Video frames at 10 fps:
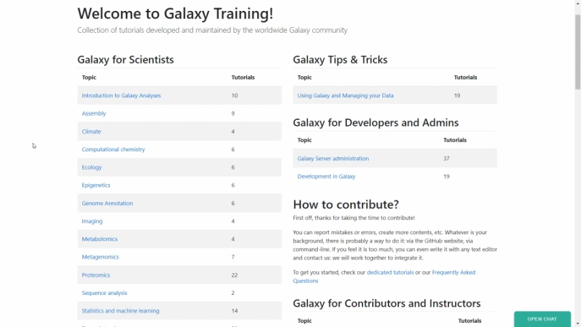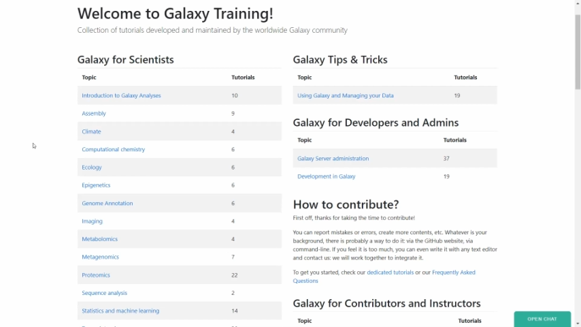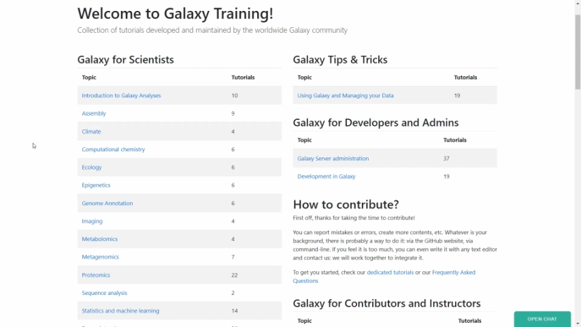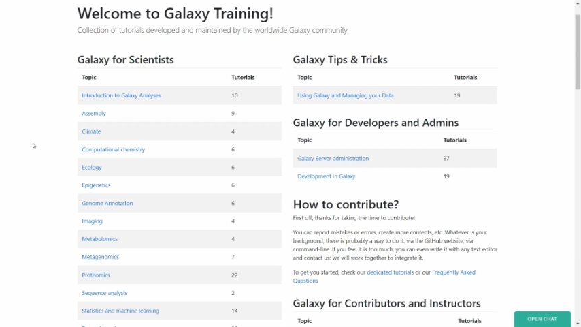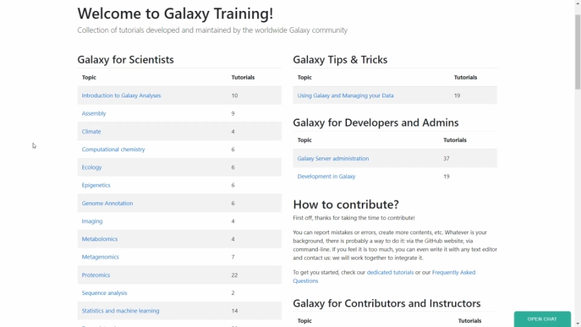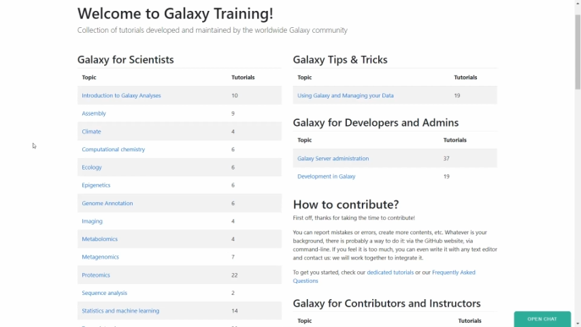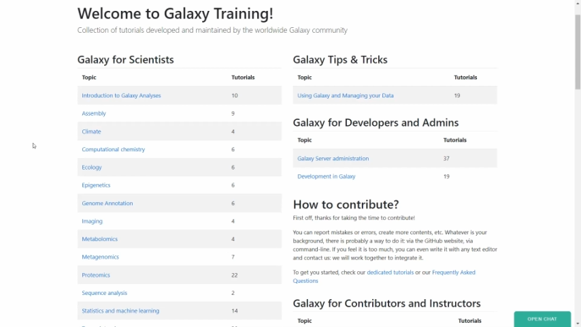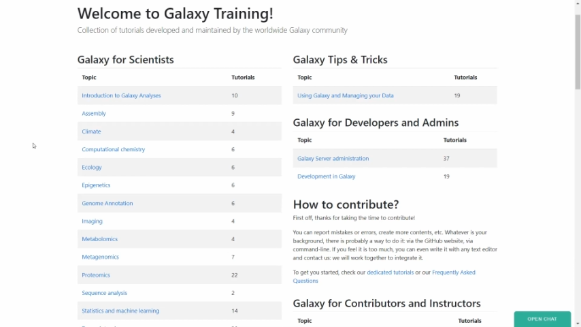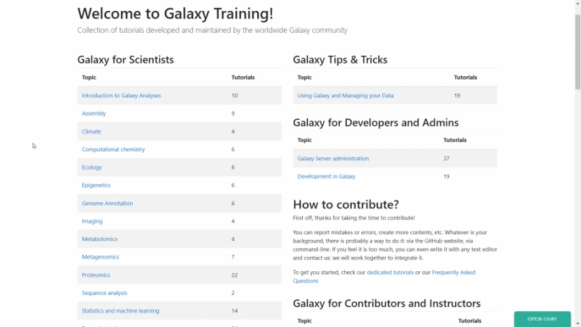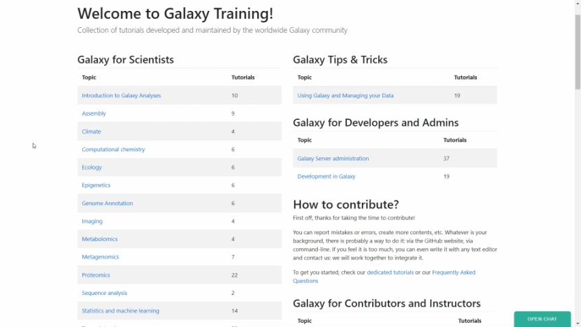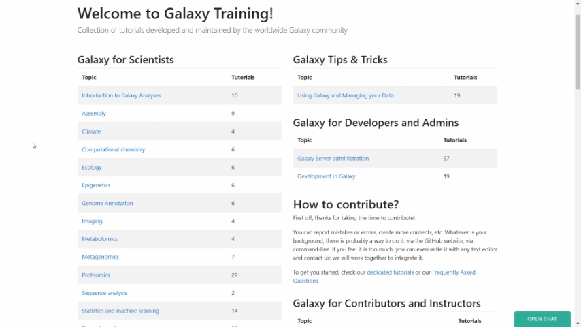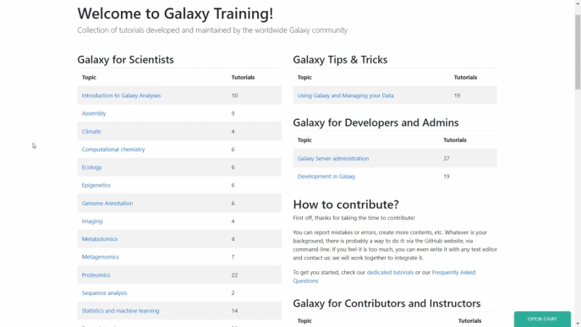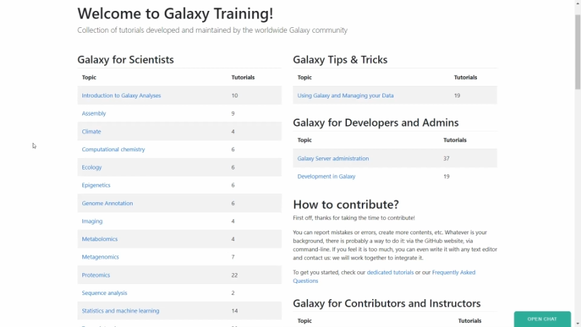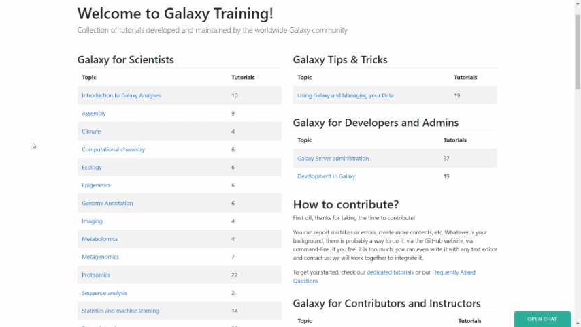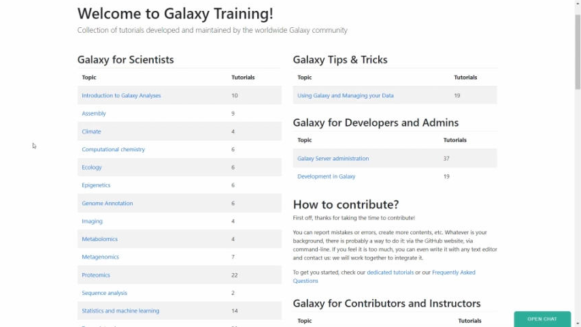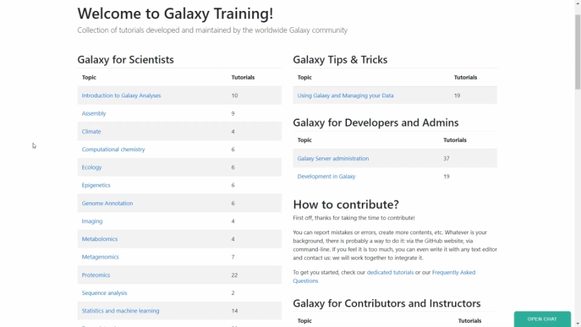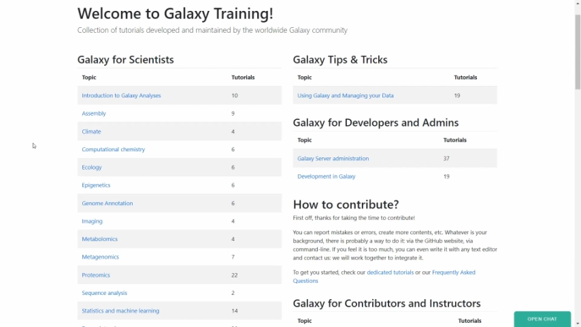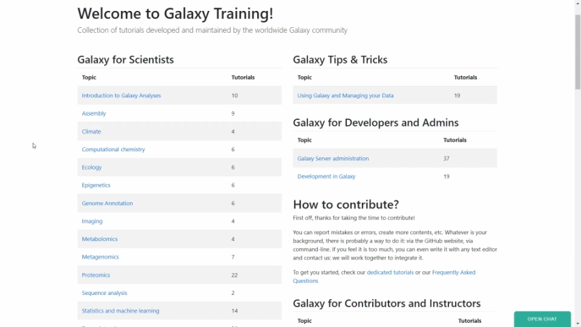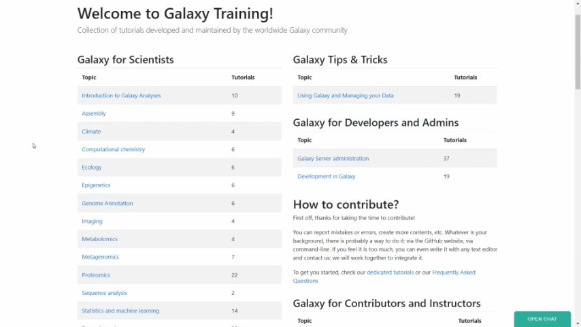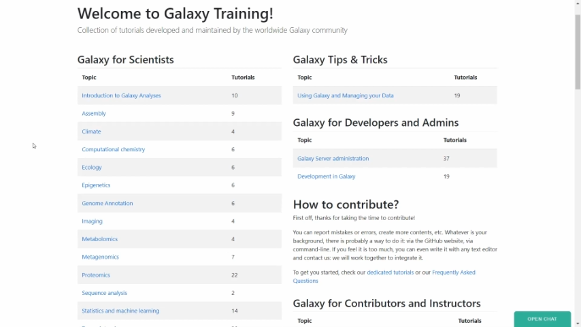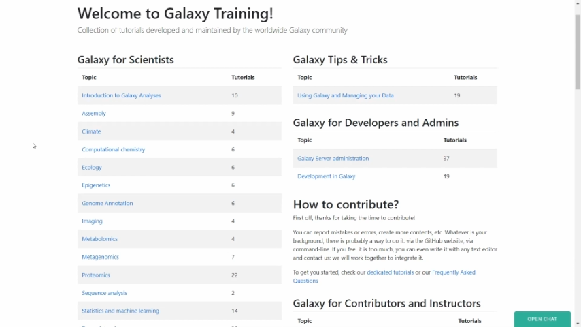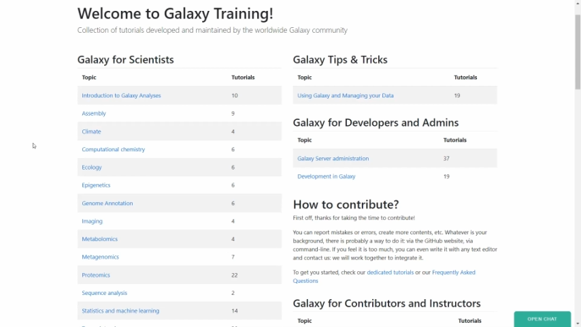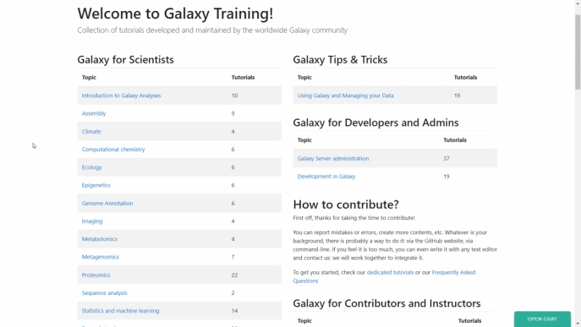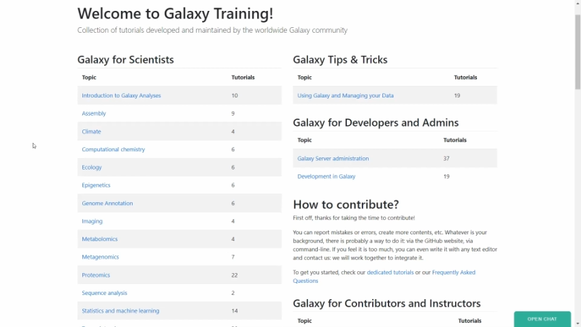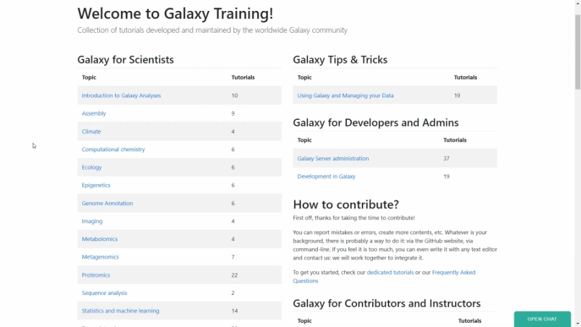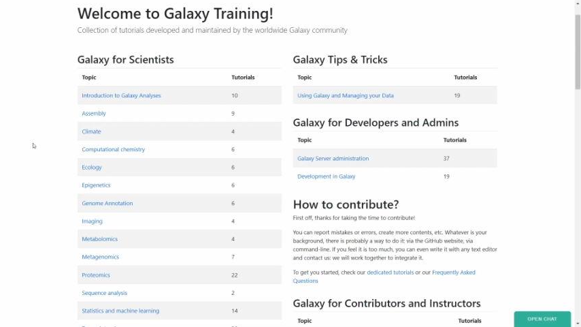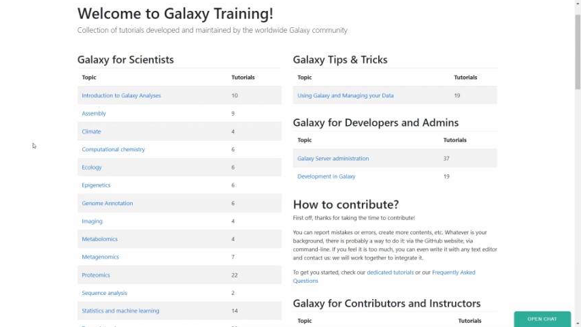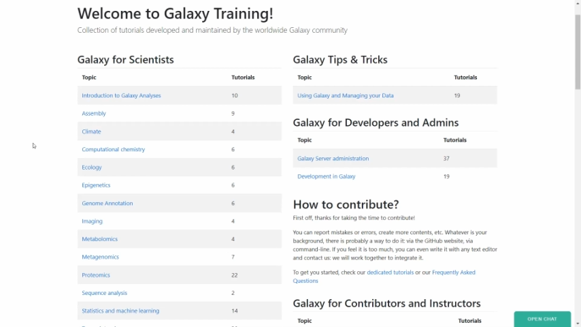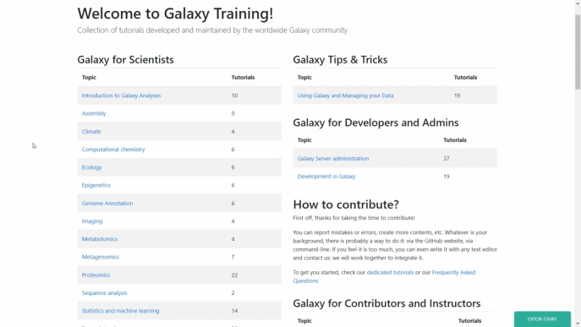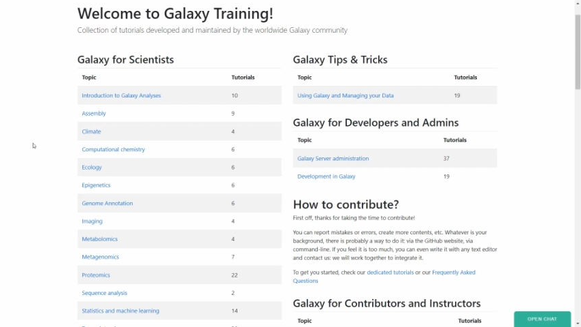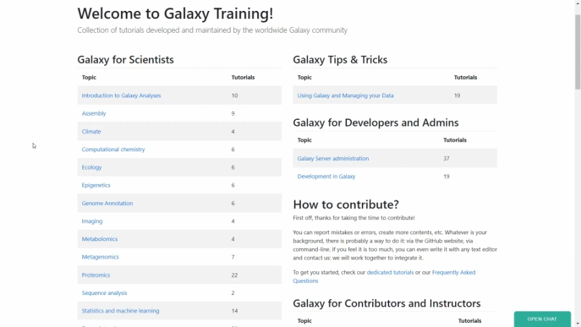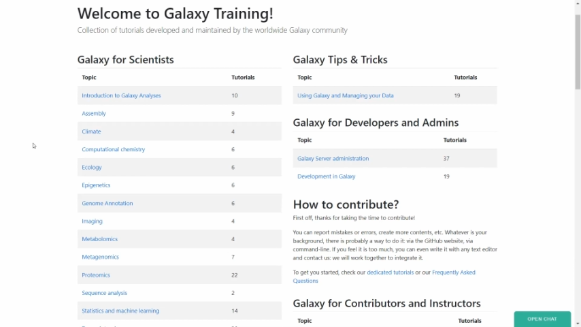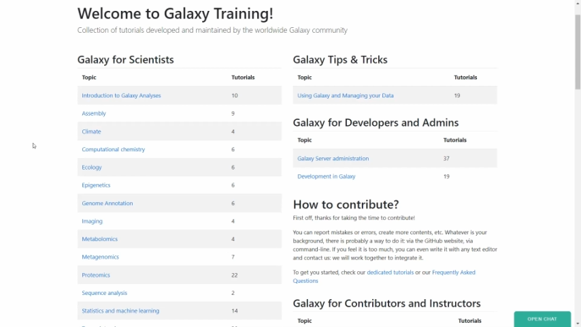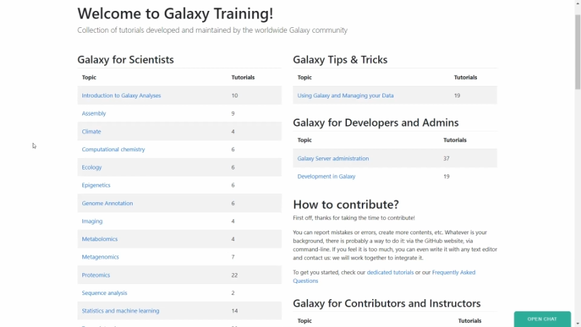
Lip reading: Nobody's mouth can be seen.